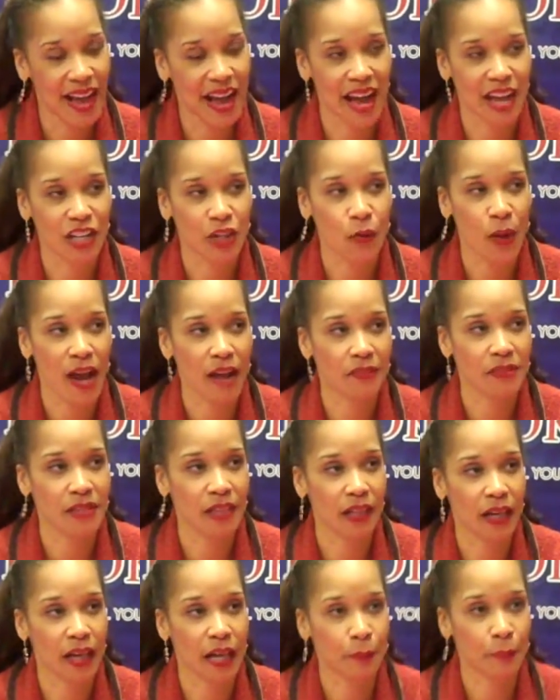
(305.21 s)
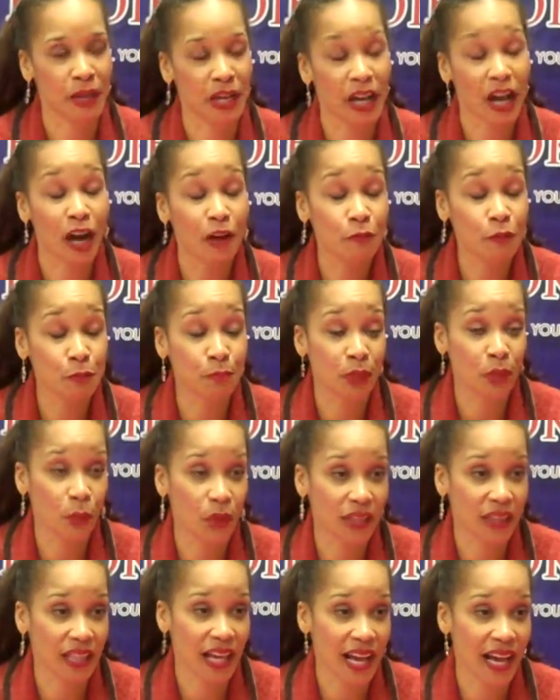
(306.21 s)
And you have to like be comfortable
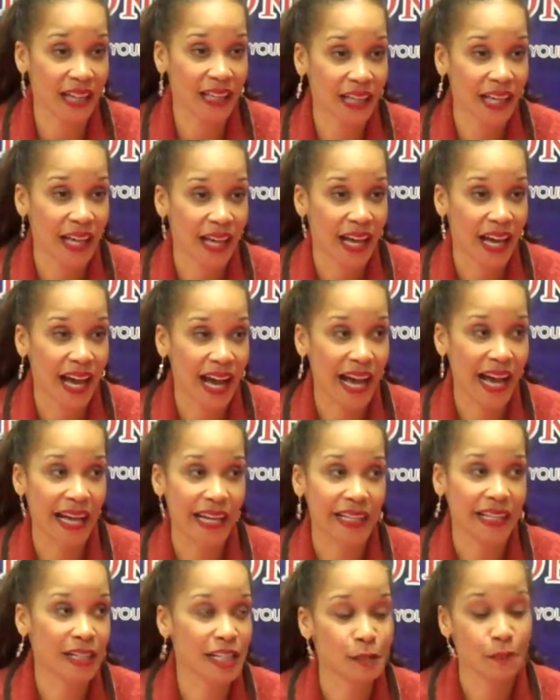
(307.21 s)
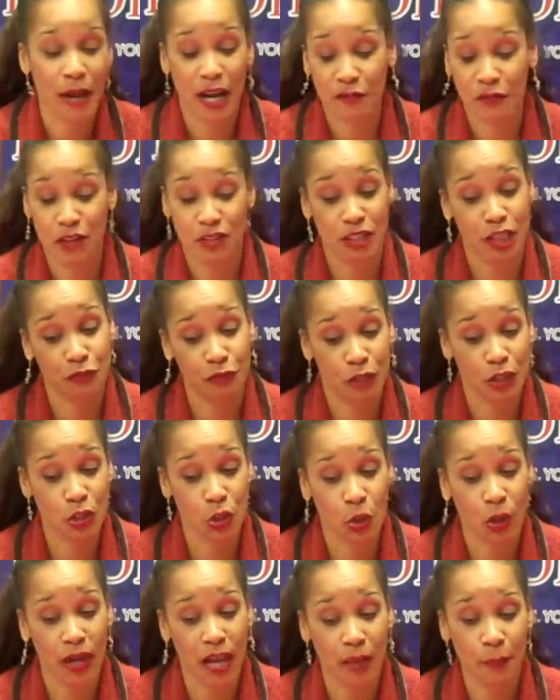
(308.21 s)
with that. And it doesn't matter if you're 6 feet
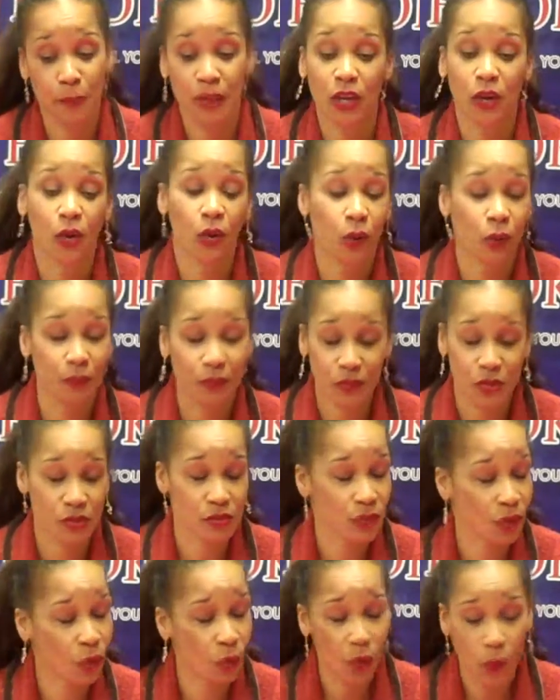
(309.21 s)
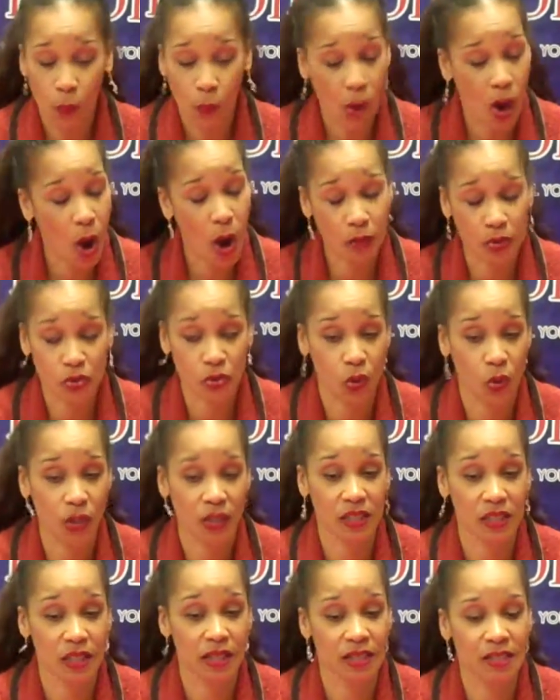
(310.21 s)
tall like me or how
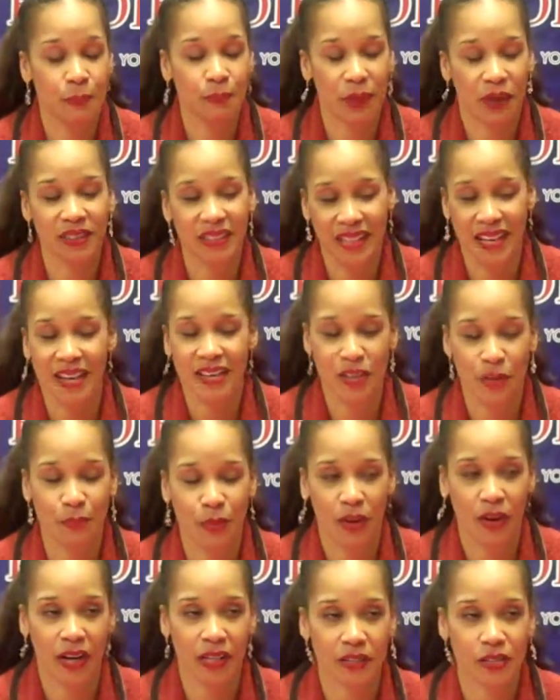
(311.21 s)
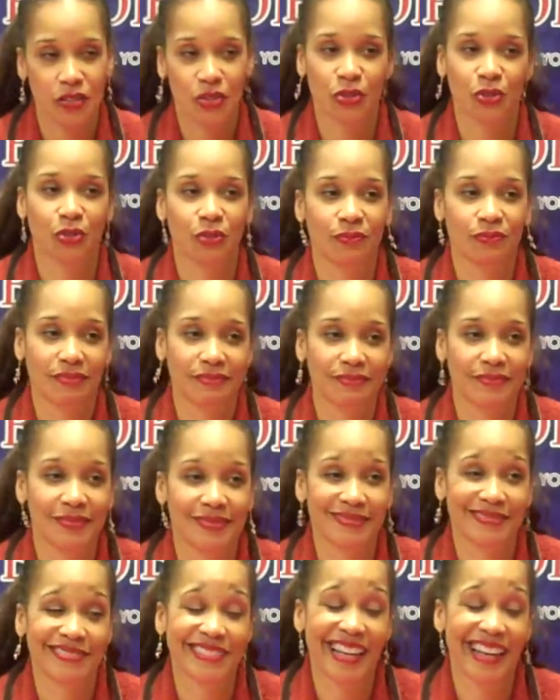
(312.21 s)
tall. It's about the inner part. So
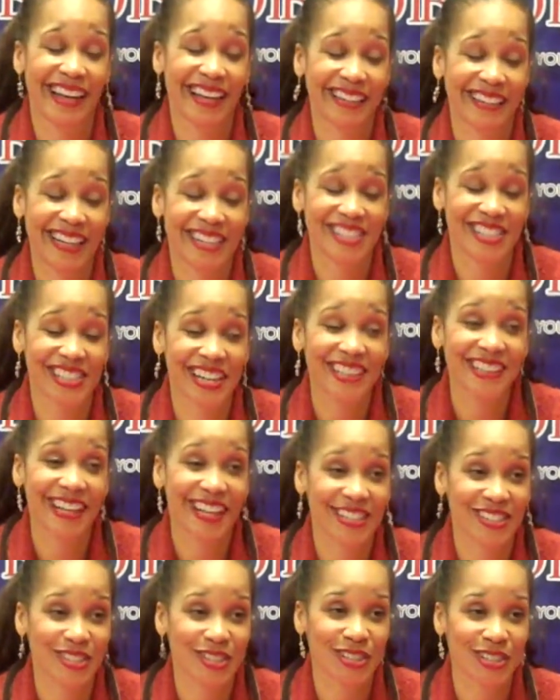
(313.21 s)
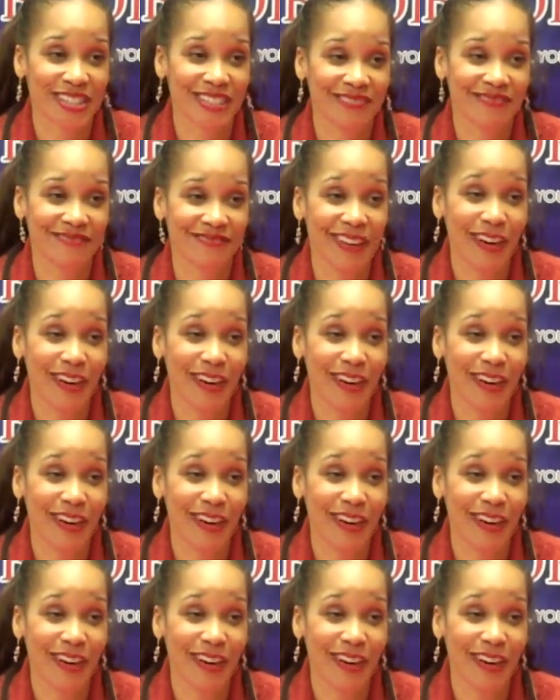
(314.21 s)
yeah, I shared that story.